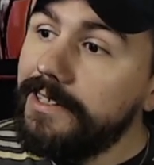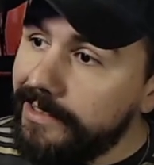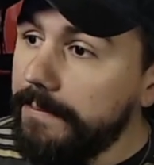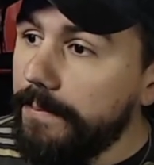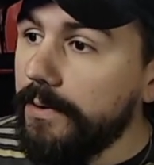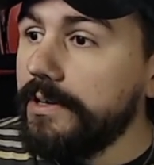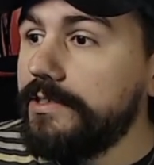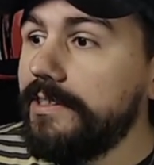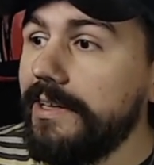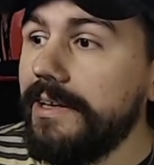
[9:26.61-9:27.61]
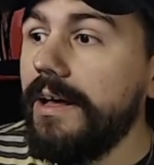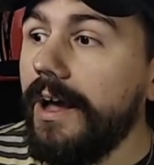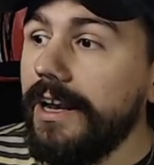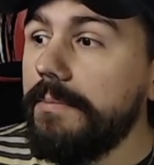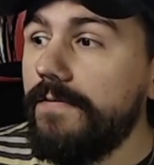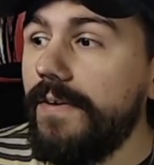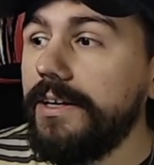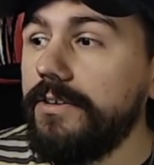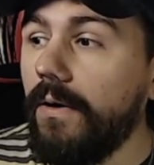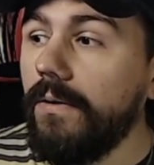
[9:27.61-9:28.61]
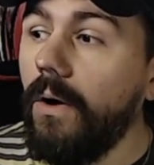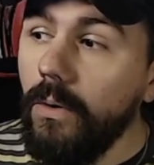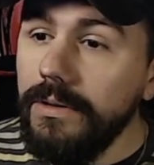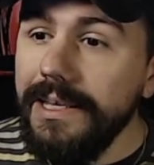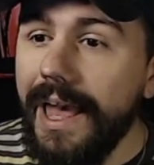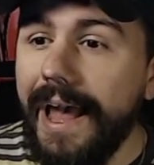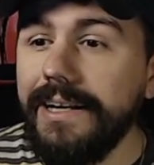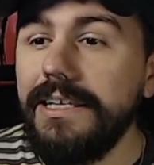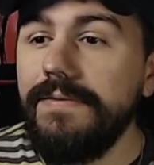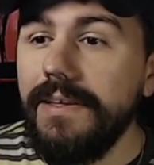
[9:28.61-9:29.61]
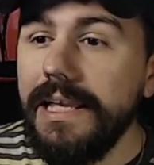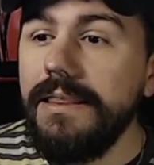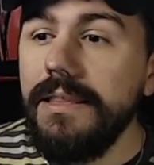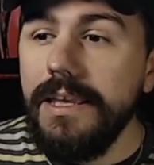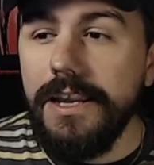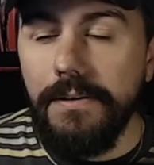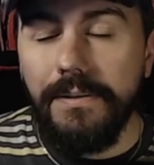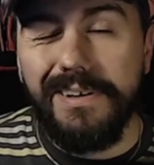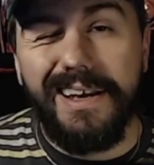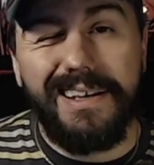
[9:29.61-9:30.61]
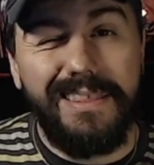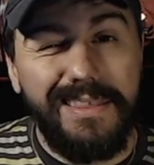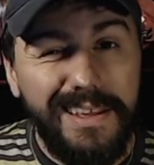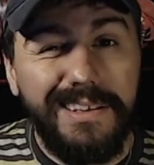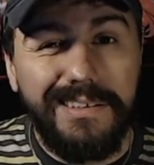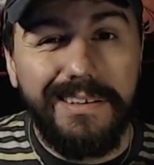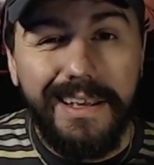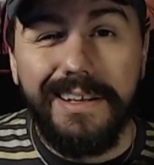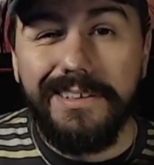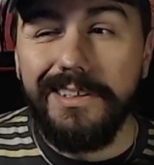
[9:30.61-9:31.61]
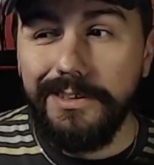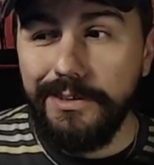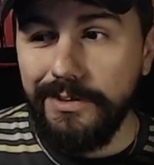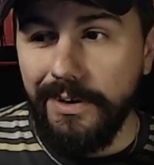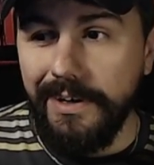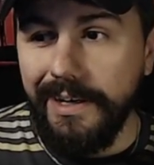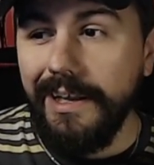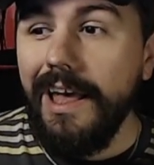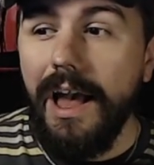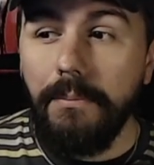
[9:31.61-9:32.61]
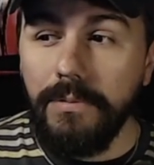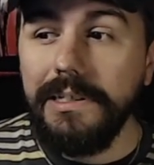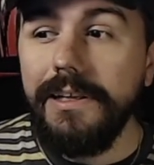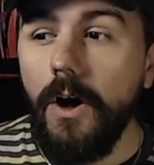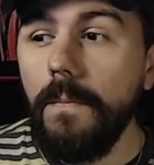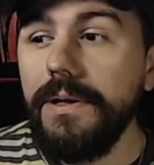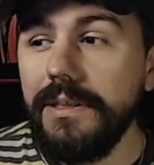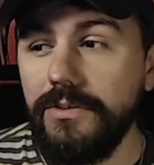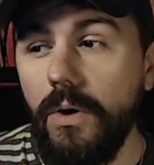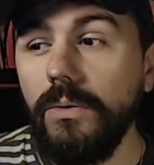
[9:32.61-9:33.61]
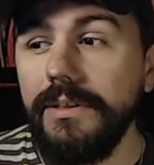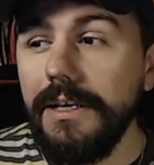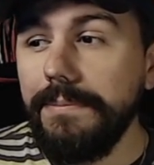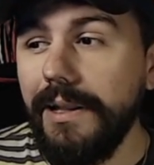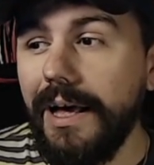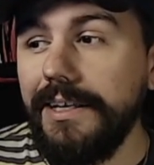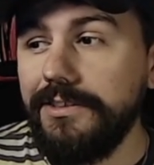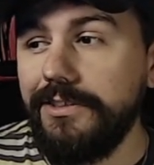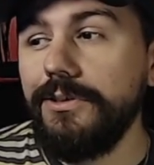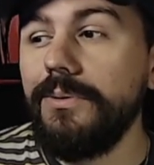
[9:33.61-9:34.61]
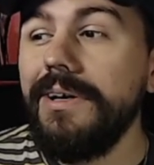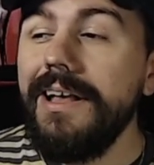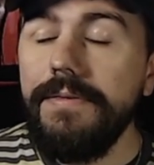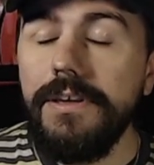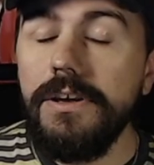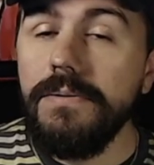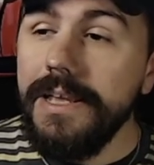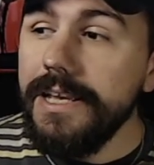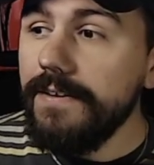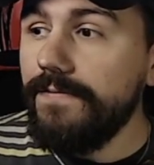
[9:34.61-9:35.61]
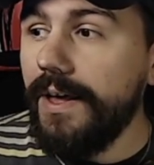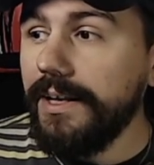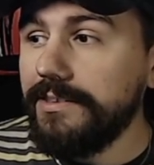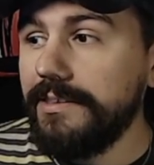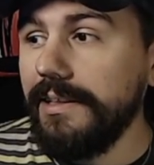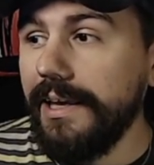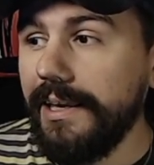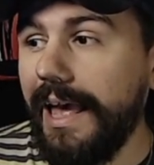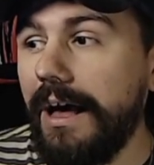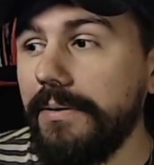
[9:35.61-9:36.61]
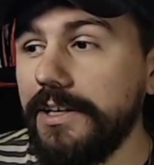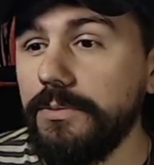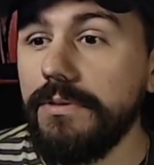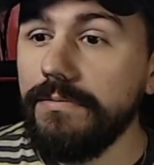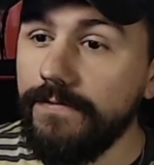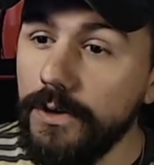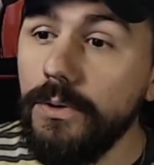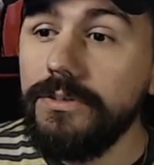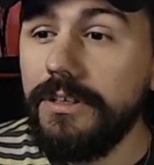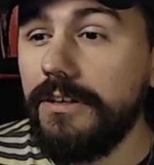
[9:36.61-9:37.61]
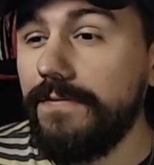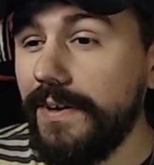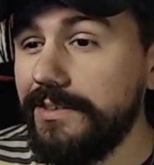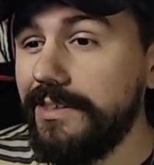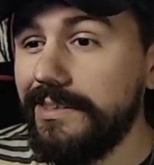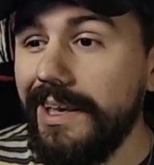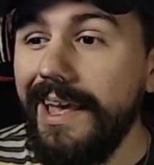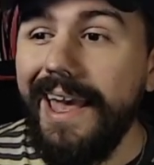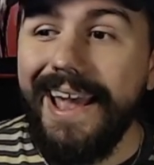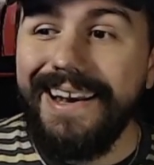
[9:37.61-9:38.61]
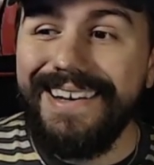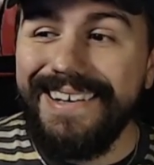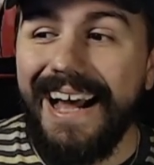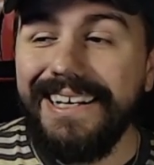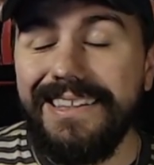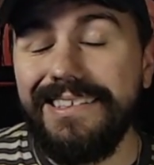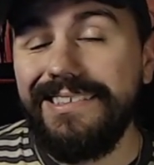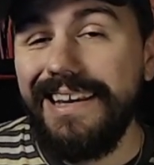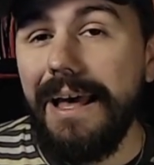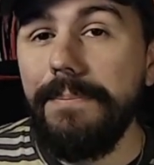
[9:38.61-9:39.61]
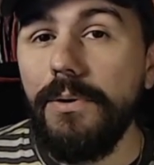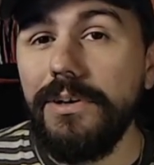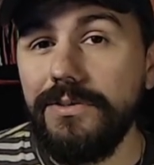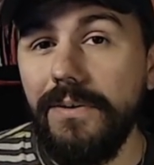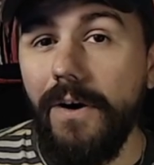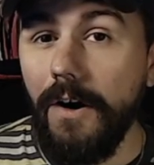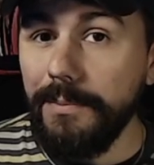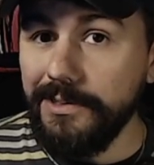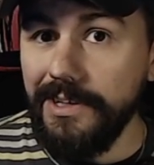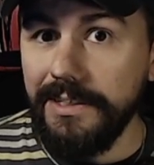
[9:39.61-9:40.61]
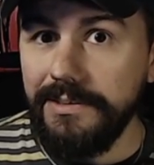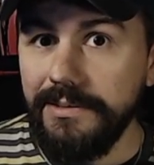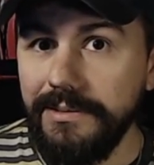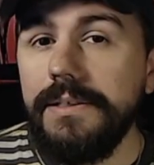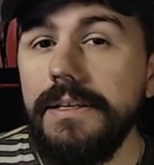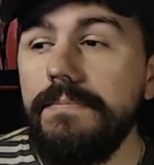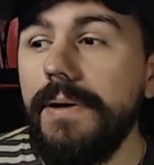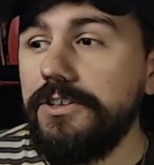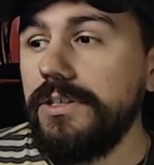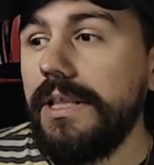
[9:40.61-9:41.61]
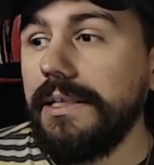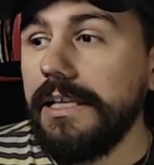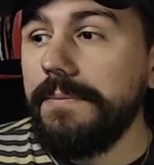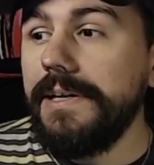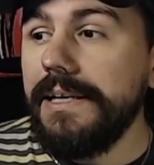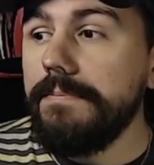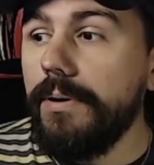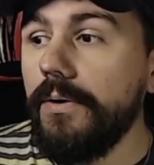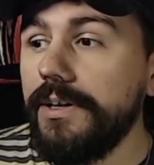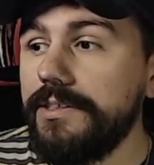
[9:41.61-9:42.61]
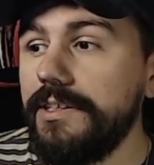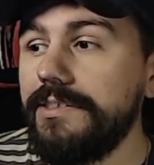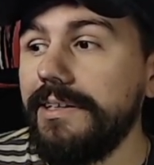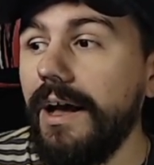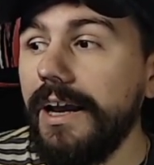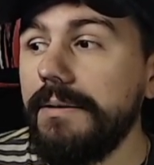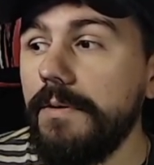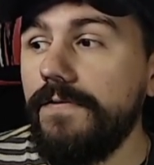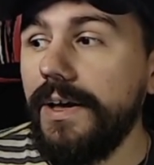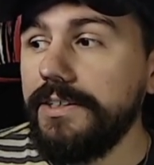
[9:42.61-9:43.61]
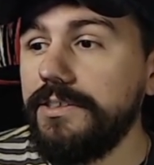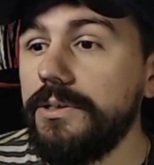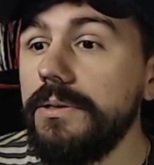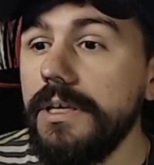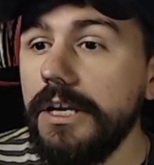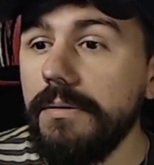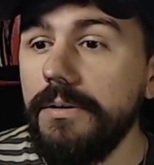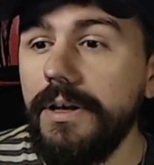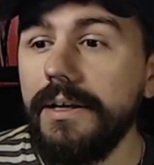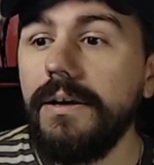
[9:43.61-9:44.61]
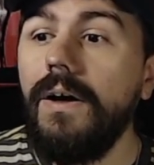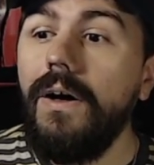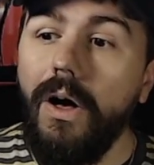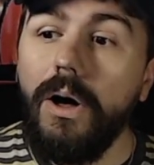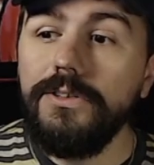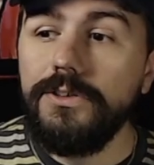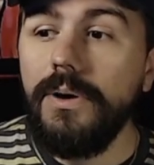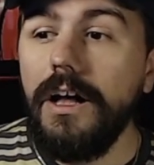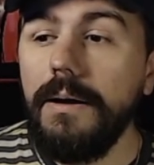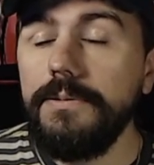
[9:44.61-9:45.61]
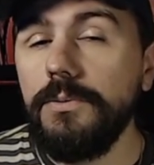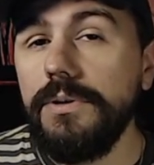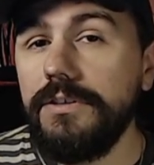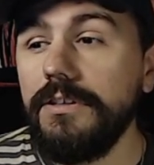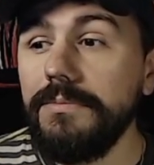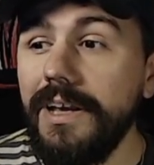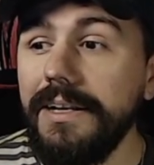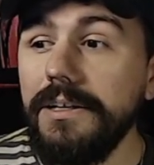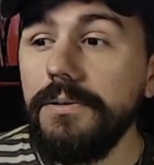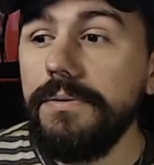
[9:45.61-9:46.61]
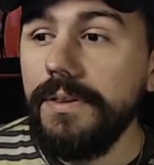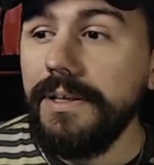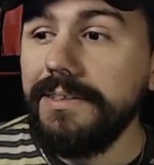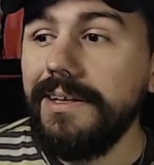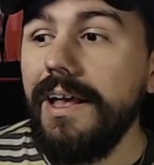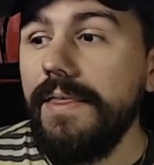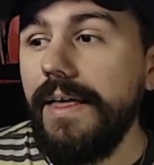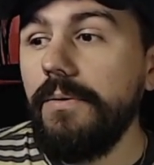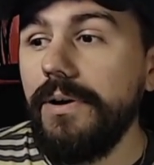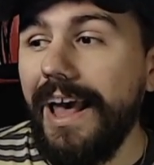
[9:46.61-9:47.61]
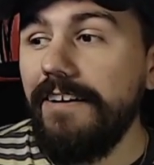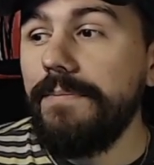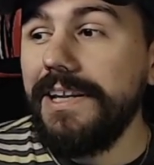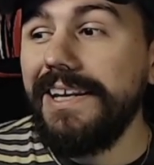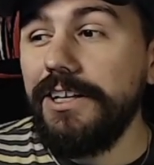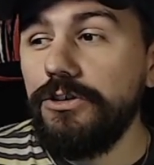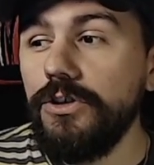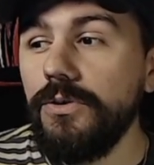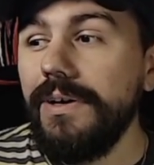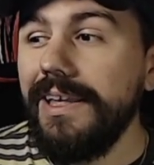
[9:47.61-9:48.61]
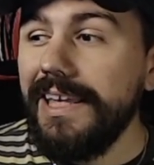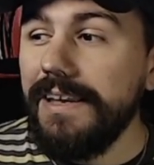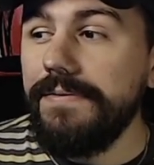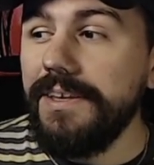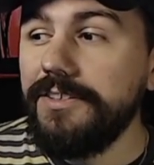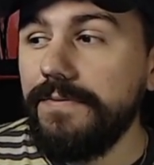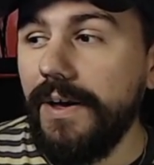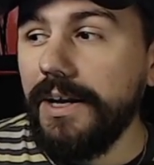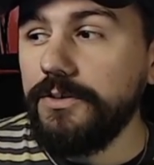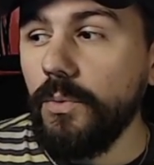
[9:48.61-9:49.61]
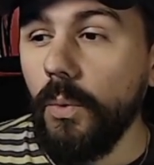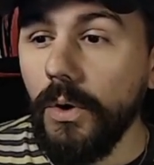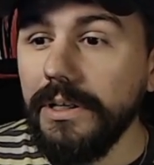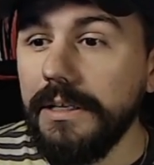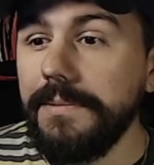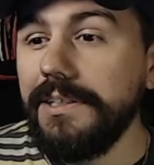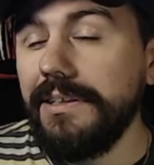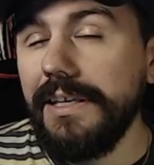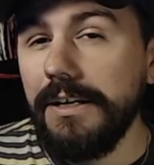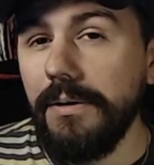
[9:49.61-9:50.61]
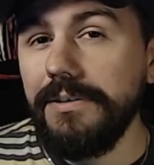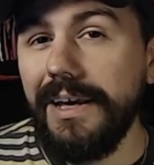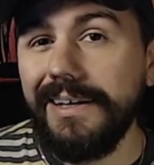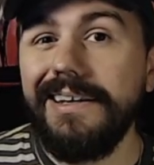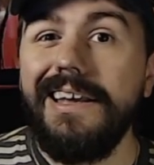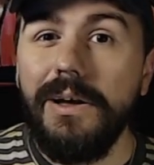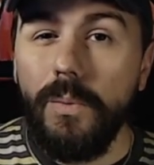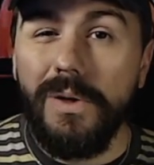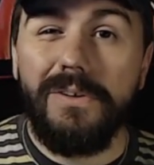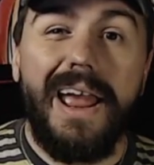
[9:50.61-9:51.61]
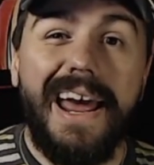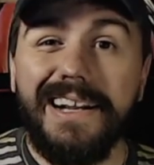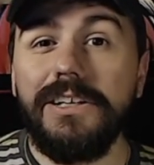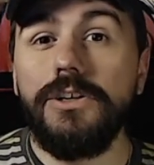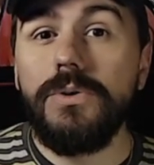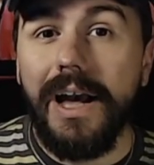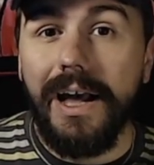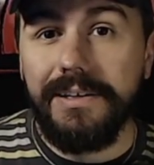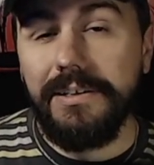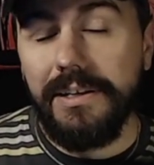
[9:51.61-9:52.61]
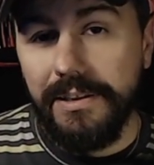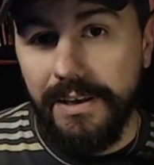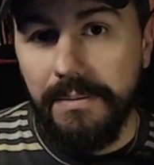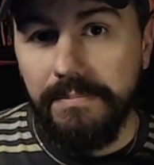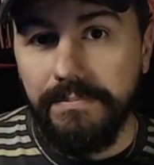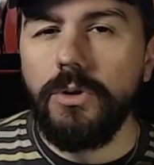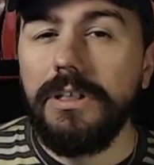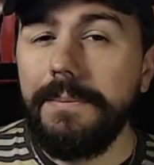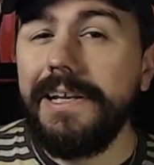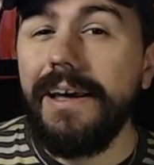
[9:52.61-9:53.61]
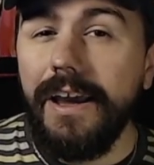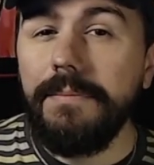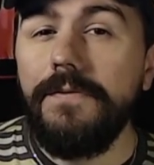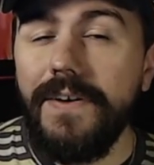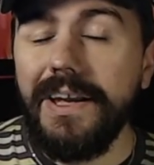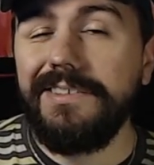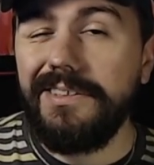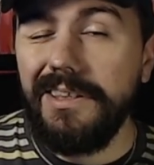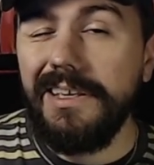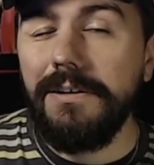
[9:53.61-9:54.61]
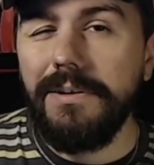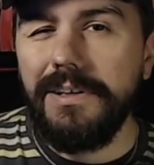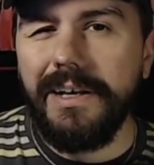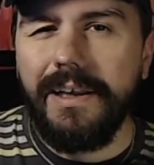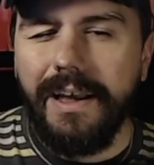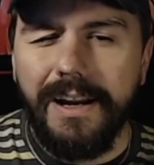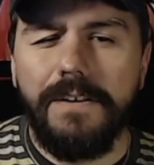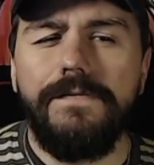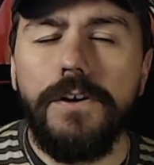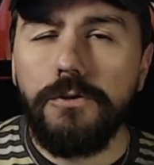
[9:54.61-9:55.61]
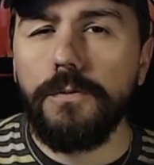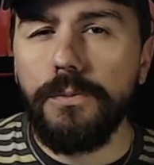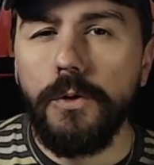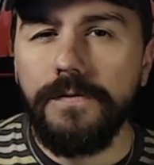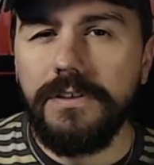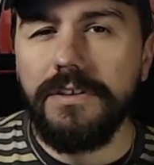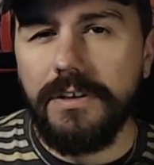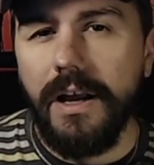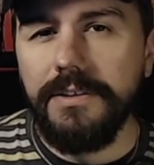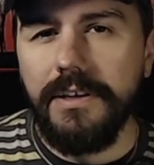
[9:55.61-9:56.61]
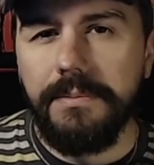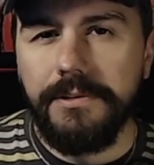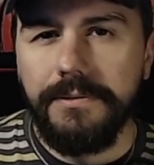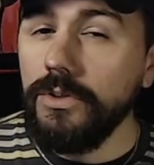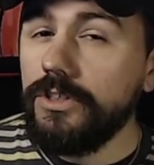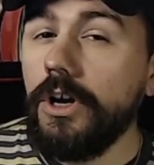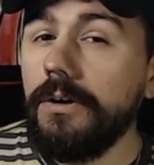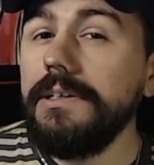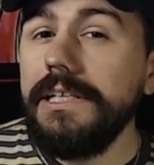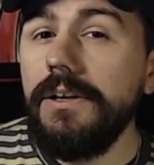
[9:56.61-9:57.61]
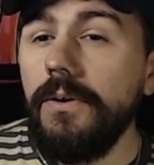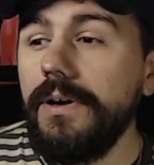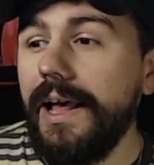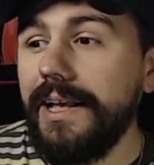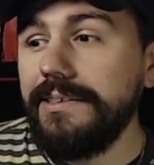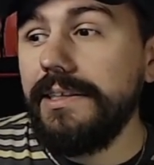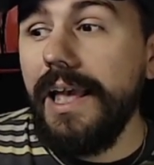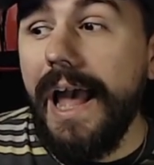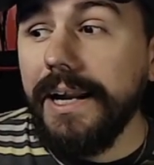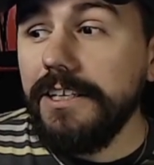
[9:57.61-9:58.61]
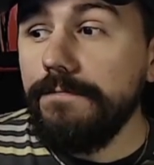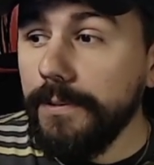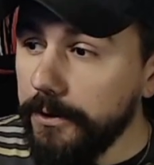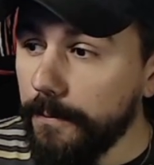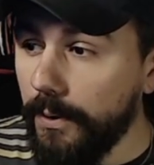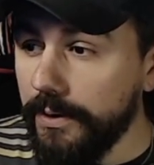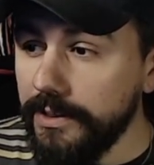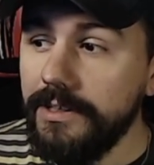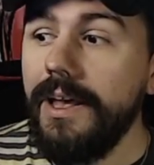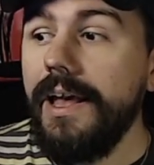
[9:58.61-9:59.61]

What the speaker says: Set bonuses and item effects are only active in the hero deck. This is concerning. I'm really hoping this only applies to the unique effects, like how it is with fused defenses, and not the stat bonus on armor sets. They did mention that limiting bonuses and item effects to the hero deck also helps with some technical things that would have been an issue if these effects weren't limited to the hero deck when they're adding new content to the game. So limiting item effects to the hero deck kind of future-proofs this concept. What's currently known as the active builder bonus,